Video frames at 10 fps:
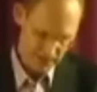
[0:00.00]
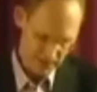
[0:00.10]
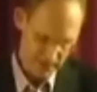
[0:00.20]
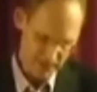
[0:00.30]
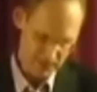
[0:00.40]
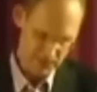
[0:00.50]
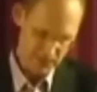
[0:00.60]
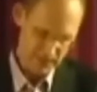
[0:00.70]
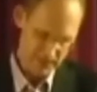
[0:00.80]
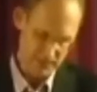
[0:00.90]
and as
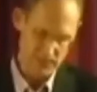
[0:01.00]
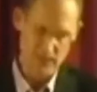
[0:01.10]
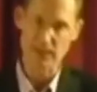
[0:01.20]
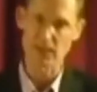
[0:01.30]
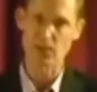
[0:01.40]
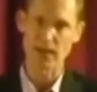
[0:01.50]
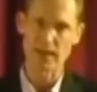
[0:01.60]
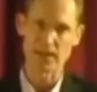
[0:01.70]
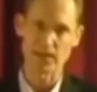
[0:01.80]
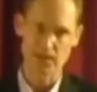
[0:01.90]
distinctive in his
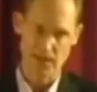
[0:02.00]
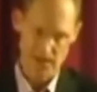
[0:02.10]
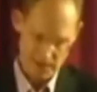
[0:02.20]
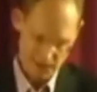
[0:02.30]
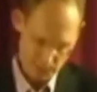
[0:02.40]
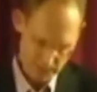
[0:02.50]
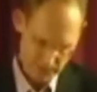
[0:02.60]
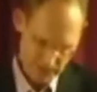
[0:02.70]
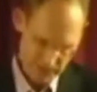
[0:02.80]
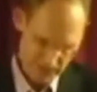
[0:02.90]
writings as what is
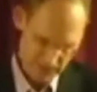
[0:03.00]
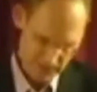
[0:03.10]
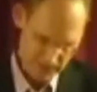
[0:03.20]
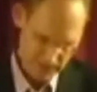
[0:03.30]
Kafkan